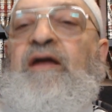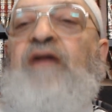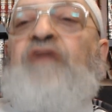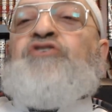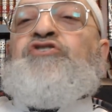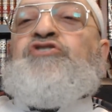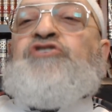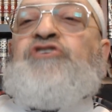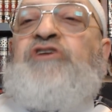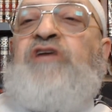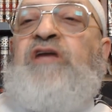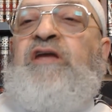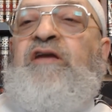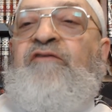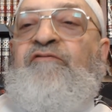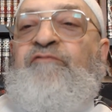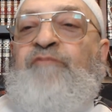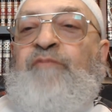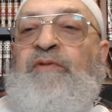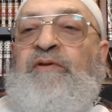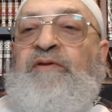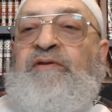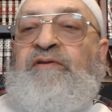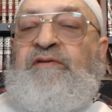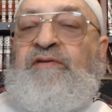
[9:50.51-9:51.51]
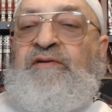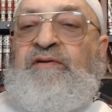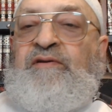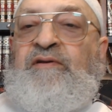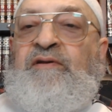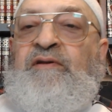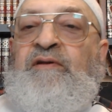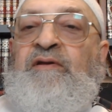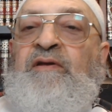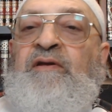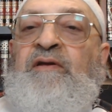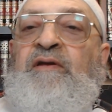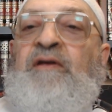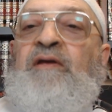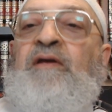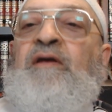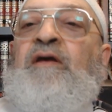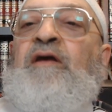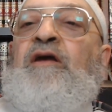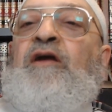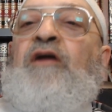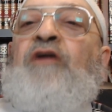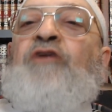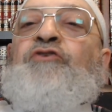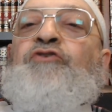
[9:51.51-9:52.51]
achievement
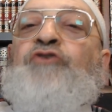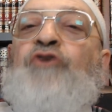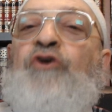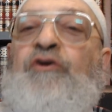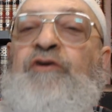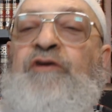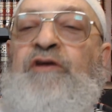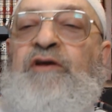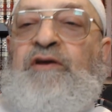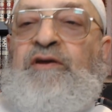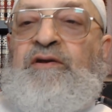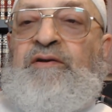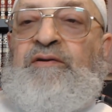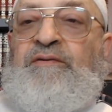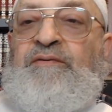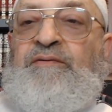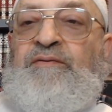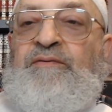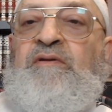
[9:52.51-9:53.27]
in Turkey.